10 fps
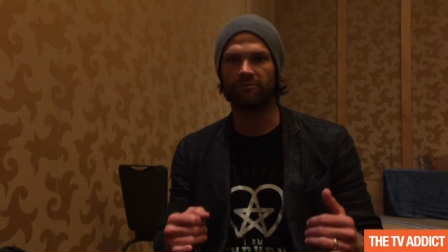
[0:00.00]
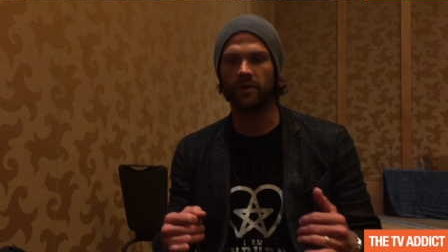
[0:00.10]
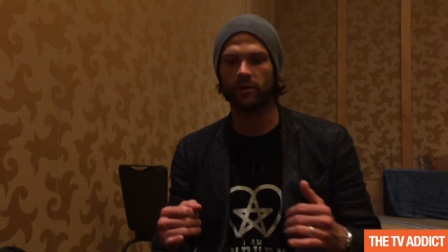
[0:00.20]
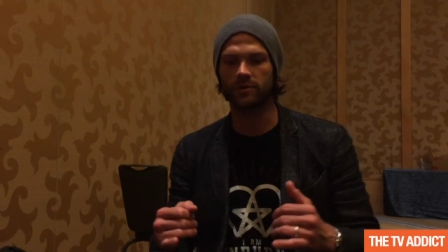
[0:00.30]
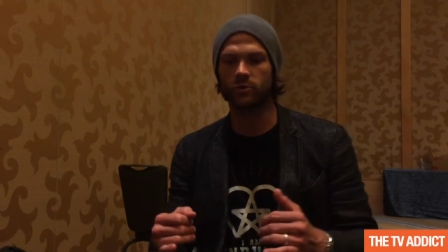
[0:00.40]

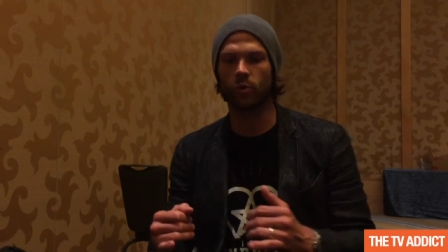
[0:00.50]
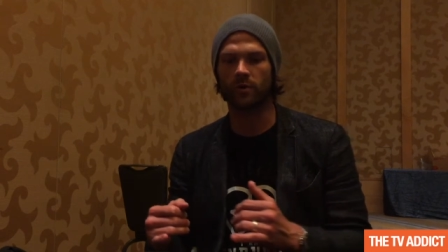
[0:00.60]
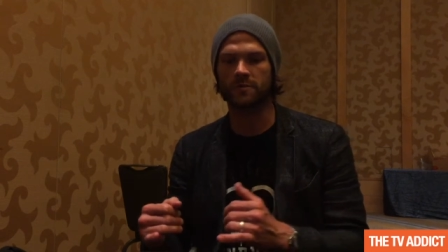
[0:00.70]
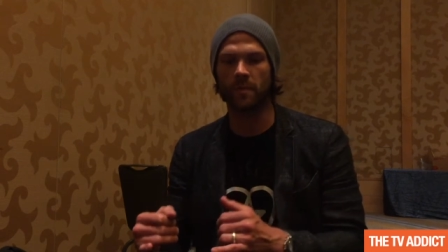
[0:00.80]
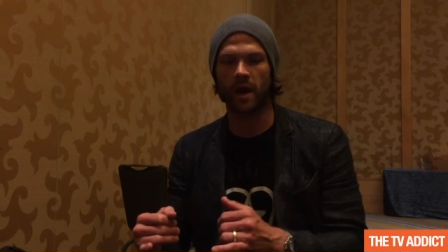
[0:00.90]
feels
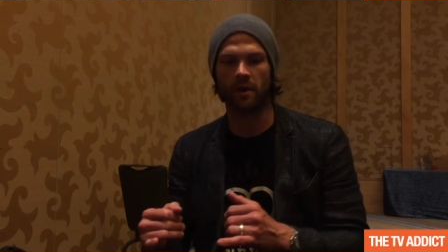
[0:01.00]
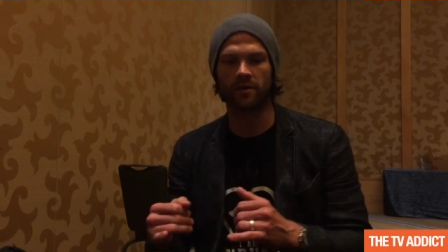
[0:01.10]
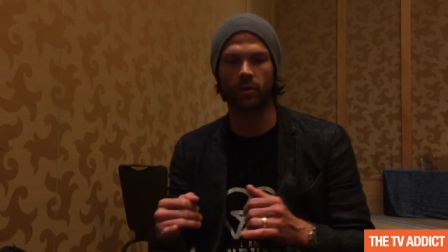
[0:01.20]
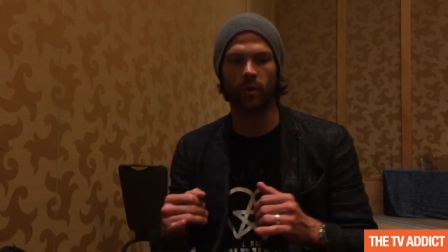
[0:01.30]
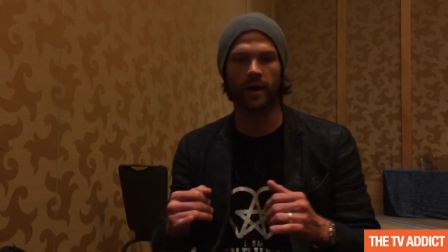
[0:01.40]
towards Mary
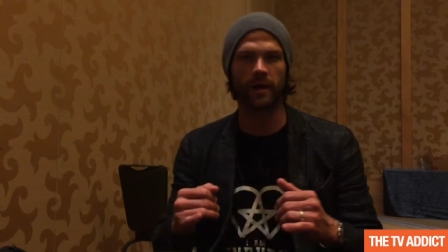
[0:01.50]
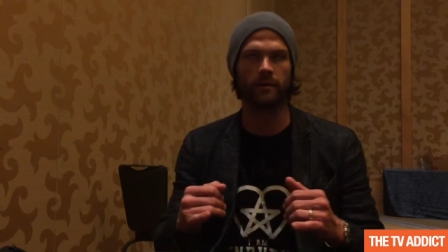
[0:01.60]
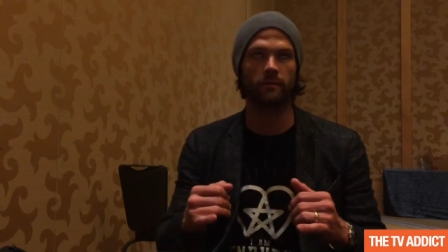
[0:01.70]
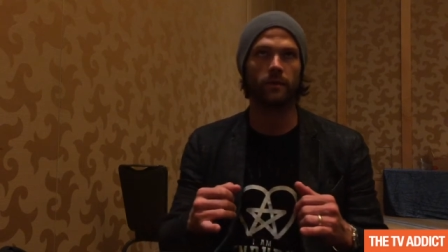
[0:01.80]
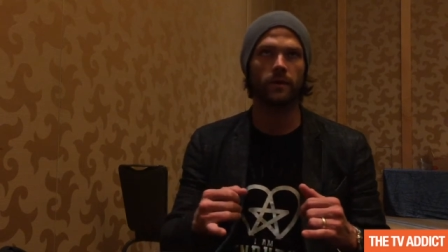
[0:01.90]
the way
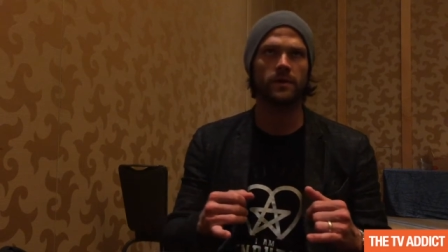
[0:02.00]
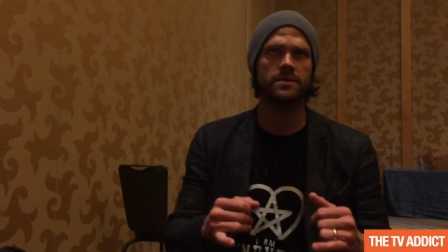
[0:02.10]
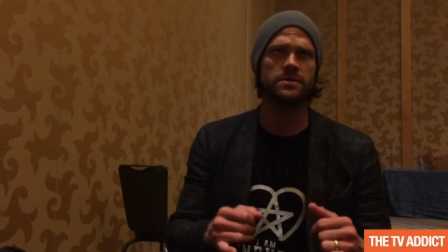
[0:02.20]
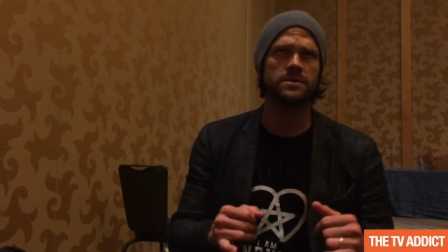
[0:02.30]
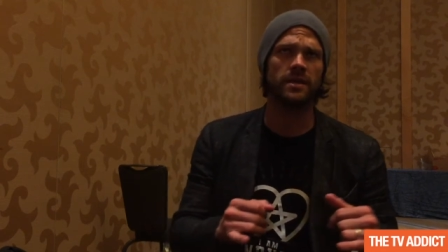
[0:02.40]

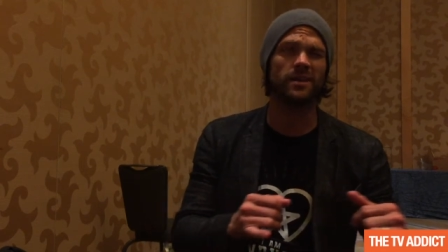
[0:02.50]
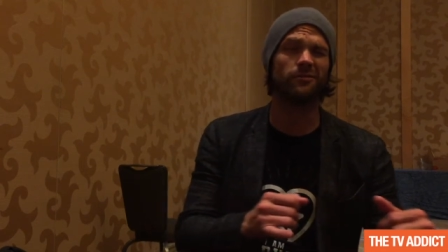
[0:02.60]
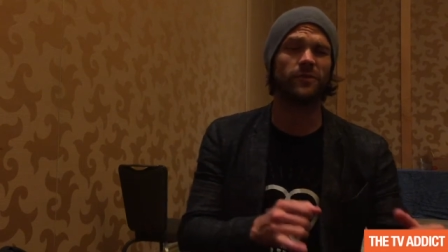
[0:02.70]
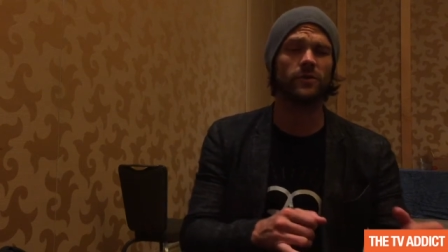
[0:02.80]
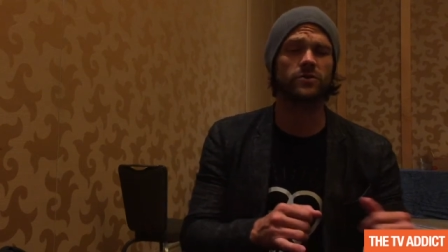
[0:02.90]
Dean
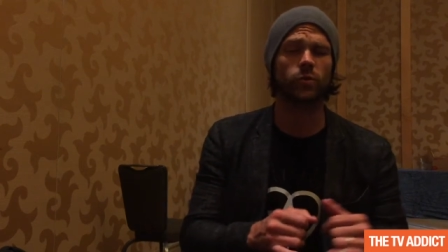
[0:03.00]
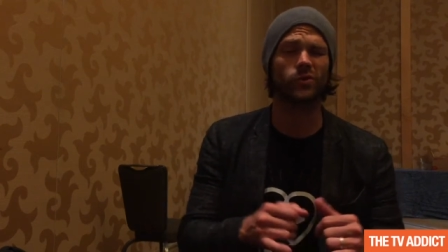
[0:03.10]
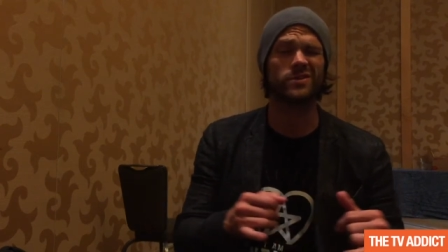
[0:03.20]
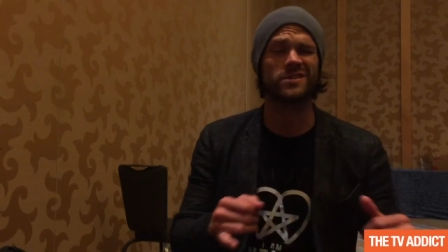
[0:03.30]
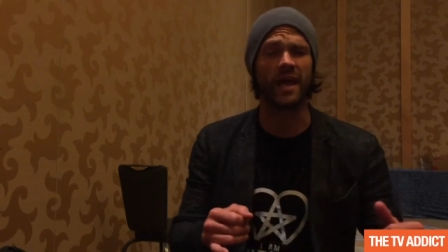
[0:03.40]
feels
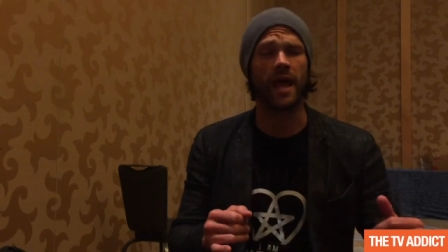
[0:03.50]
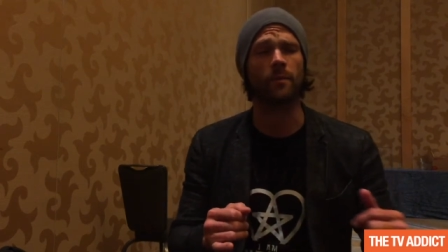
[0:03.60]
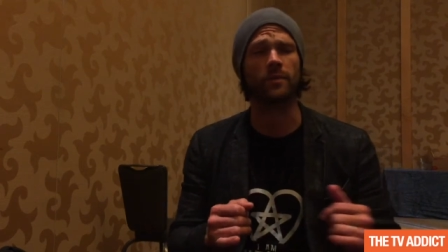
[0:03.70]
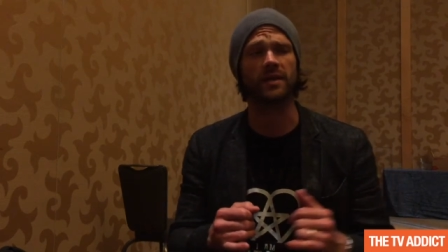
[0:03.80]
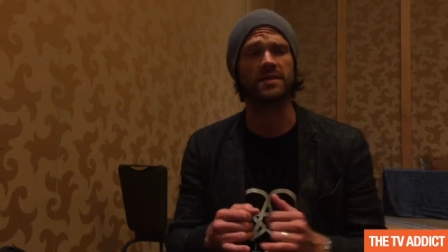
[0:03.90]
towards
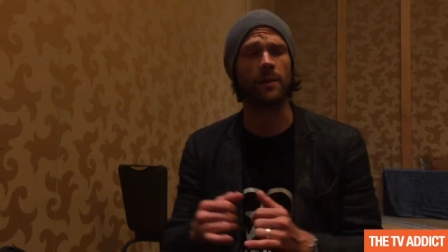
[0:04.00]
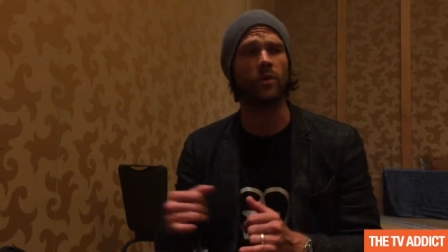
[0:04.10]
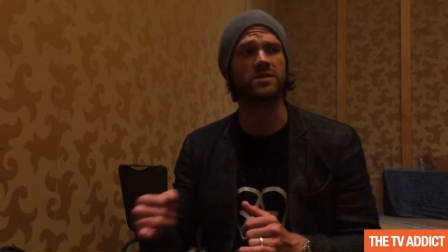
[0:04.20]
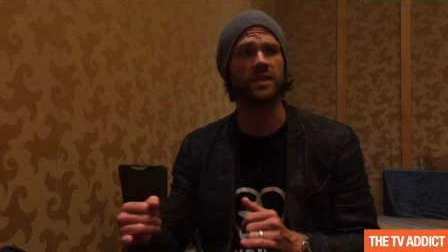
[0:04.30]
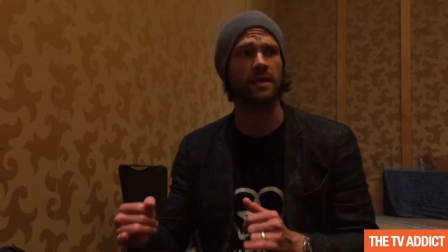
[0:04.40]
Sam. Like Sam
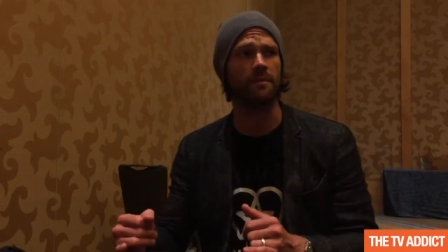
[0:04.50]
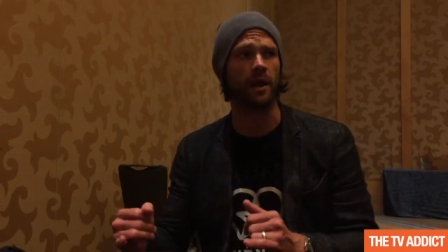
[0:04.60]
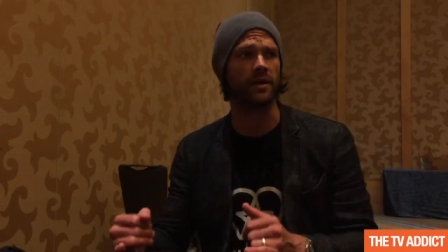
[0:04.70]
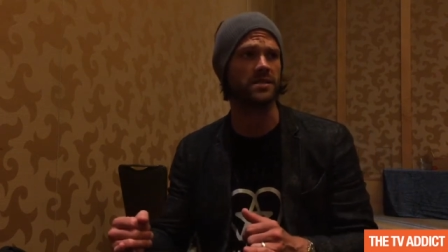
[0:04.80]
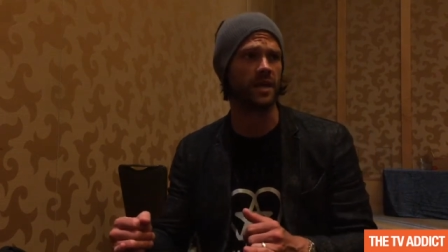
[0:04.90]
wants to keep
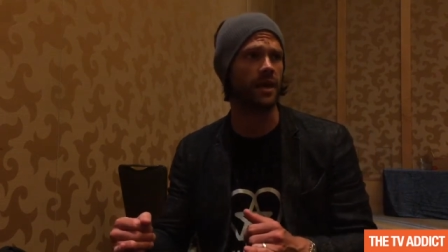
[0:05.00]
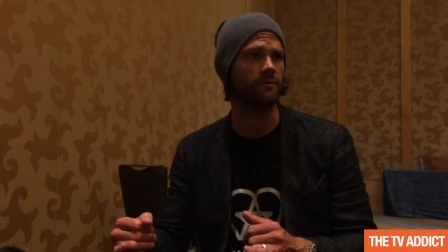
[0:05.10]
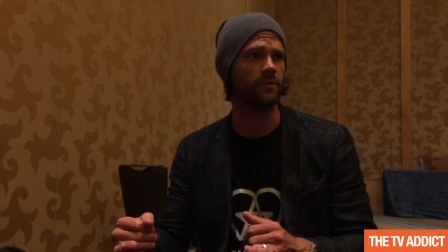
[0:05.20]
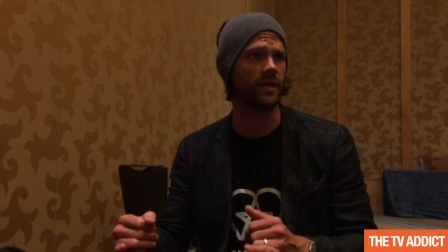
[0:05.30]
Mary safe.